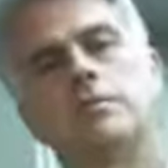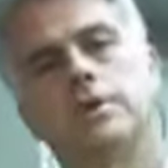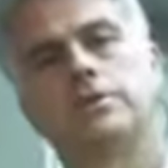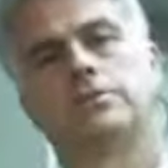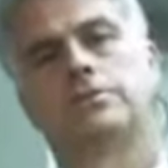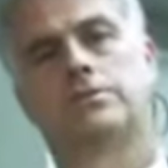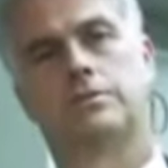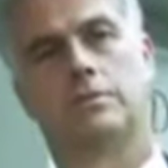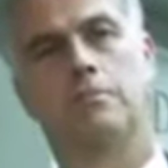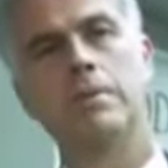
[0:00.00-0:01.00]
be
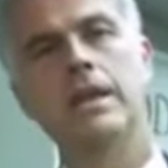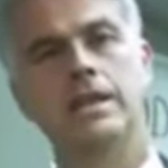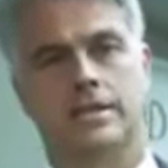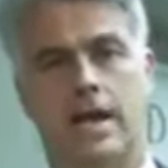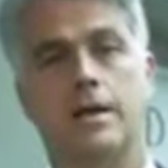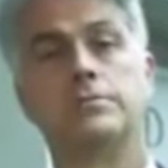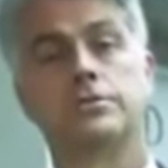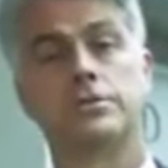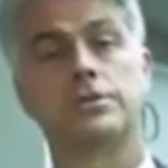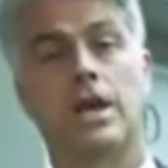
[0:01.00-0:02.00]
many times
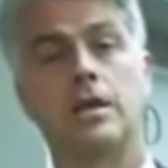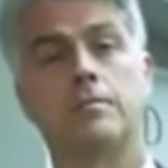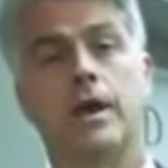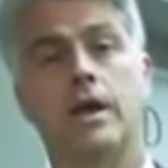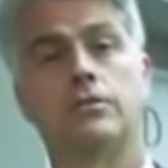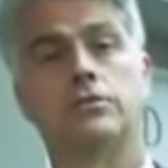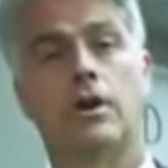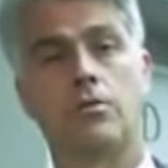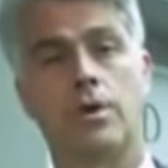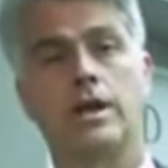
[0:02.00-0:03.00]
the same as
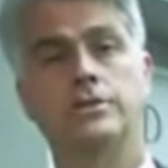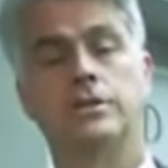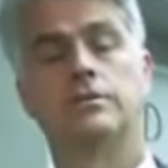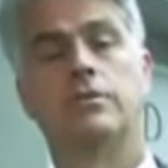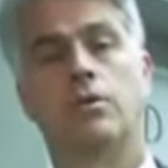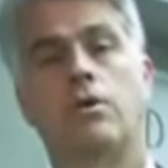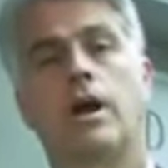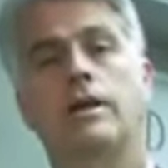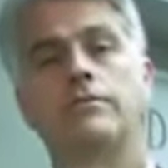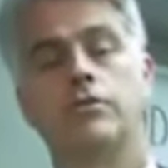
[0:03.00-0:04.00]
arranging for
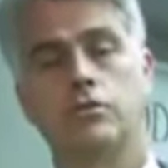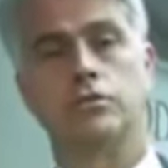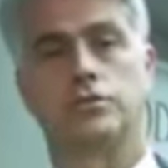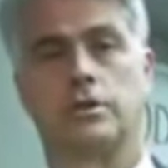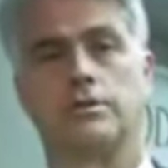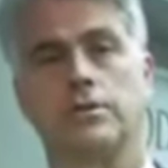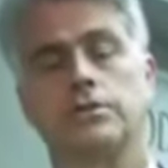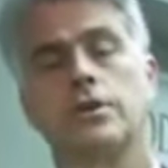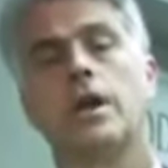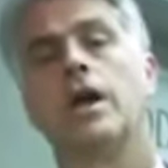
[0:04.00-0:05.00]
a funeral
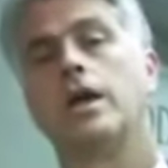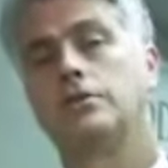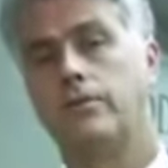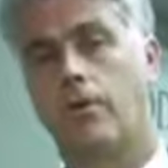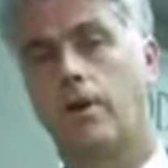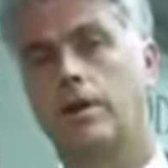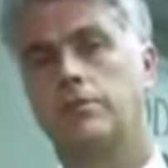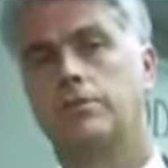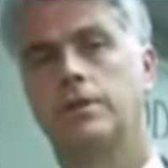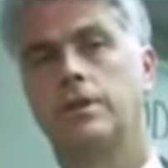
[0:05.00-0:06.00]
service, as far
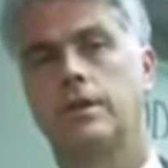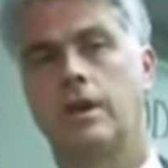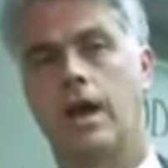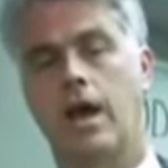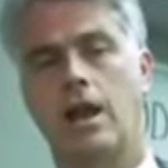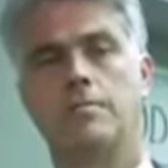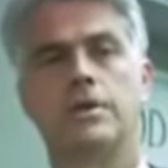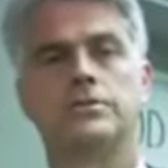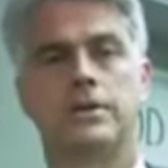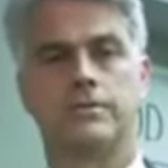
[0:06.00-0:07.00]
as the
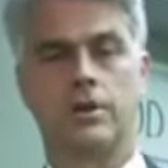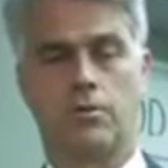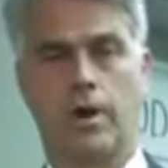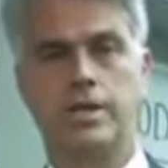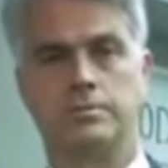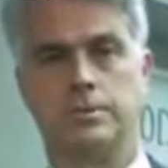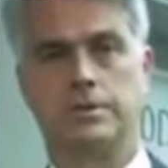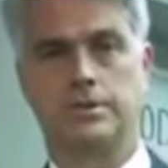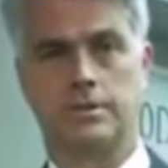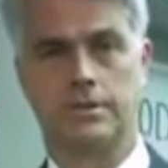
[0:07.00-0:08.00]
elements of the
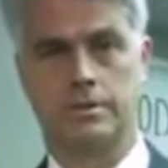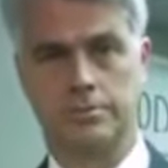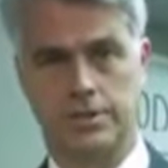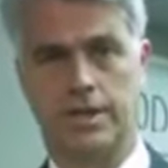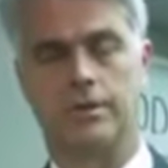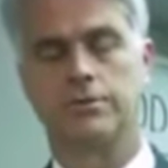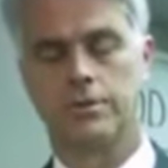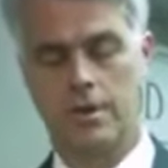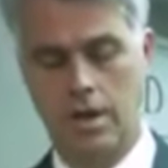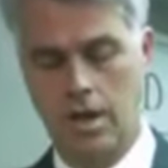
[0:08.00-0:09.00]
arrangement
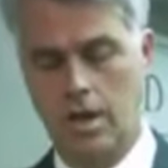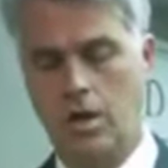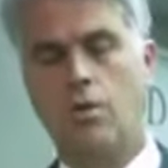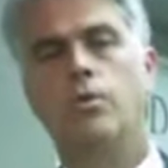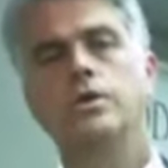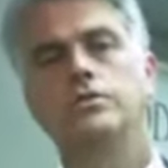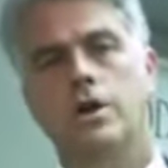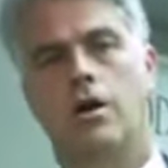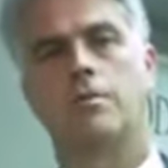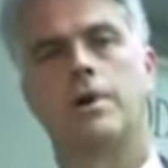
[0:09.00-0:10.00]
themselves. When you
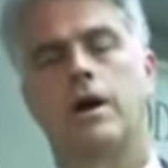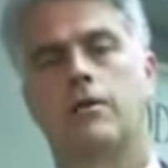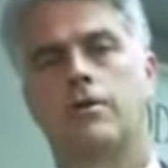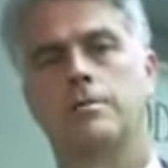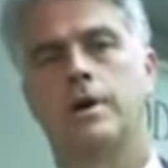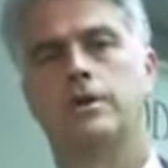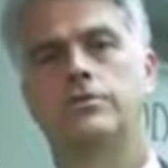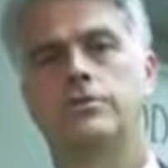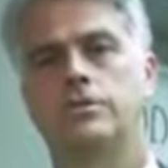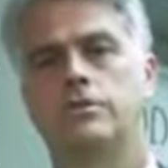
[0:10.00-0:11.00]
talk about
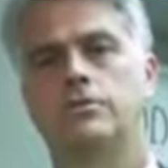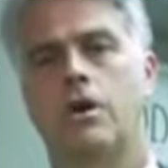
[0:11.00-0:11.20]
cremation, you